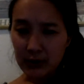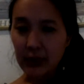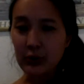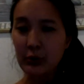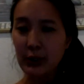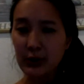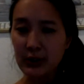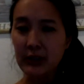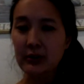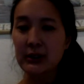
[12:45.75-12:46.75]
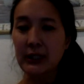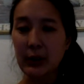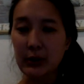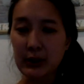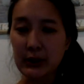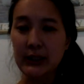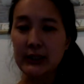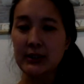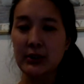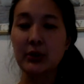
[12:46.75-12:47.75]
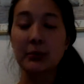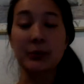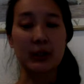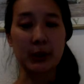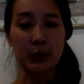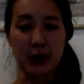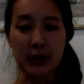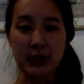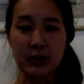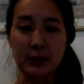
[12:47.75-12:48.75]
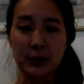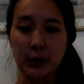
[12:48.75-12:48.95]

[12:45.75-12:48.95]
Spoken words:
natural water cycle, and how it connects to the man-made water cycle.